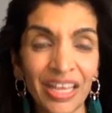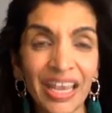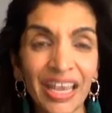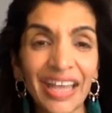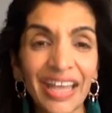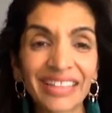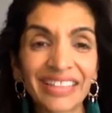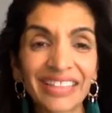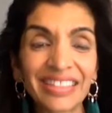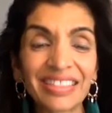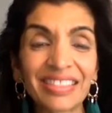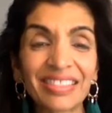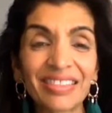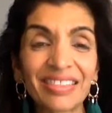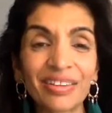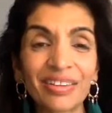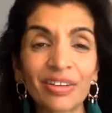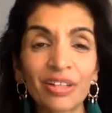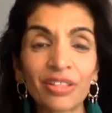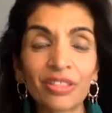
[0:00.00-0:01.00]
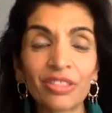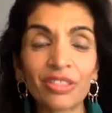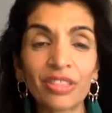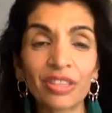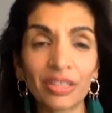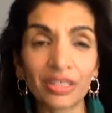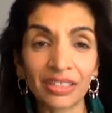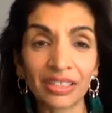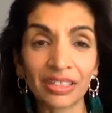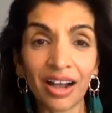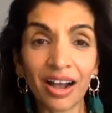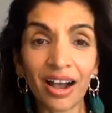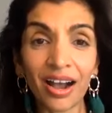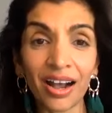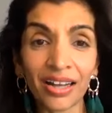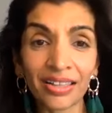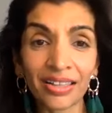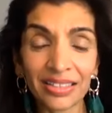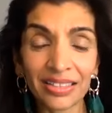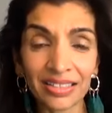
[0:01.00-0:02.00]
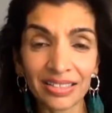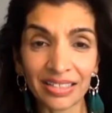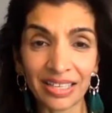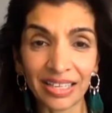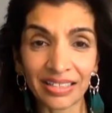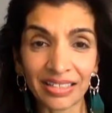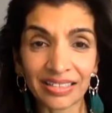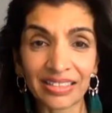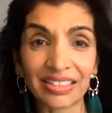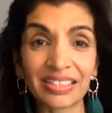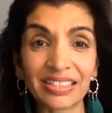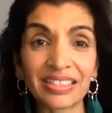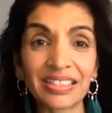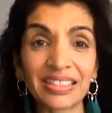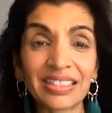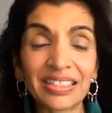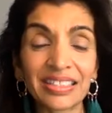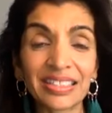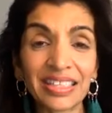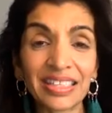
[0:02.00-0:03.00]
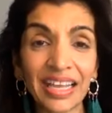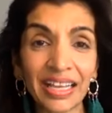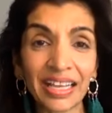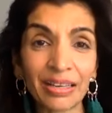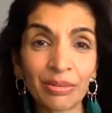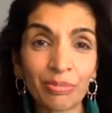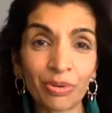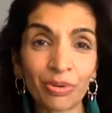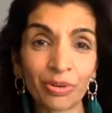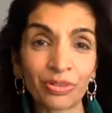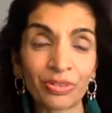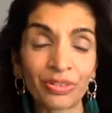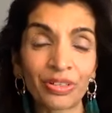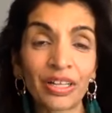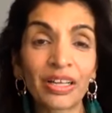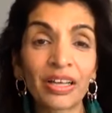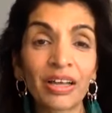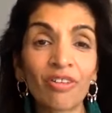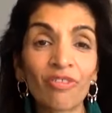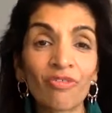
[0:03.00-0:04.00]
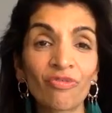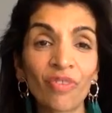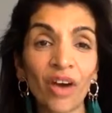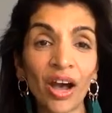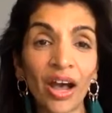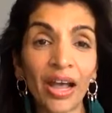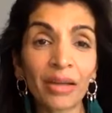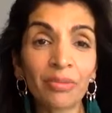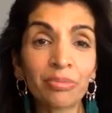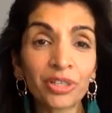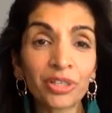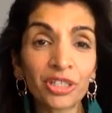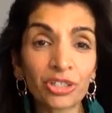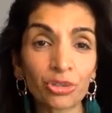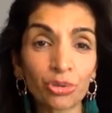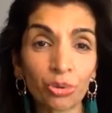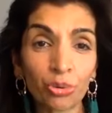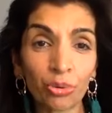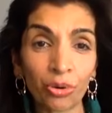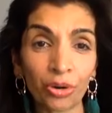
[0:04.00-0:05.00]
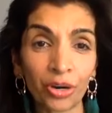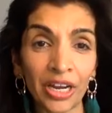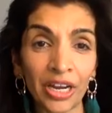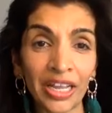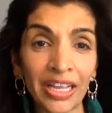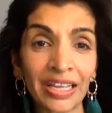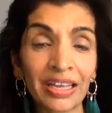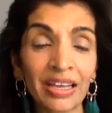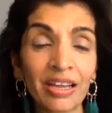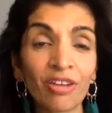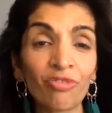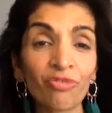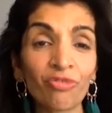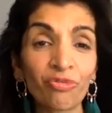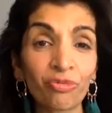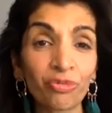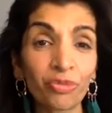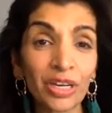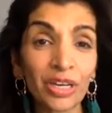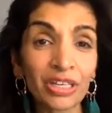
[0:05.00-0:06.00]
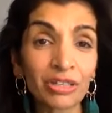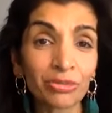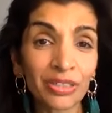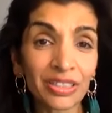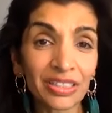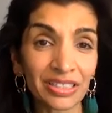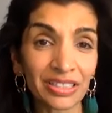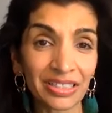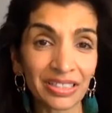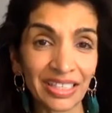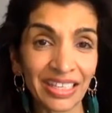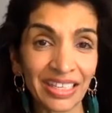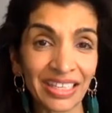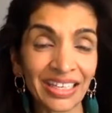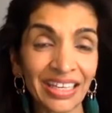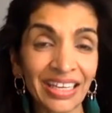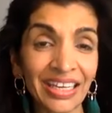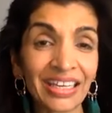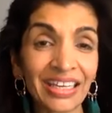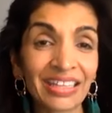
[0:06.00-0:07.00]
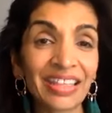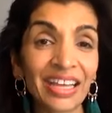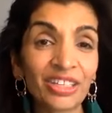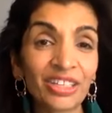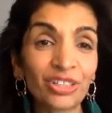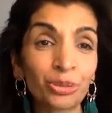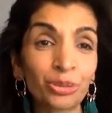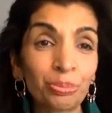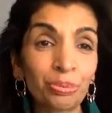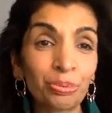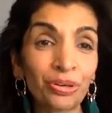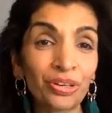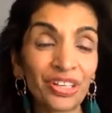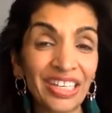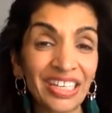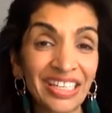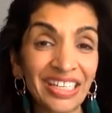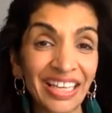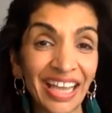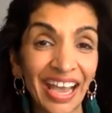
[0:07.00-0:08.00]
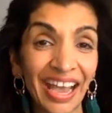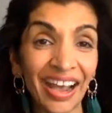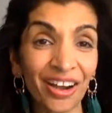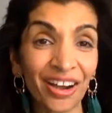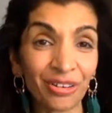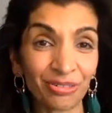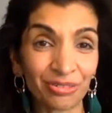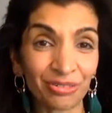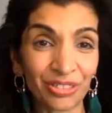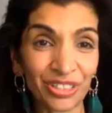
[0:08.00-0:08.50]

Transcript: it's the the constant stable vibratory frequency that you're putting out.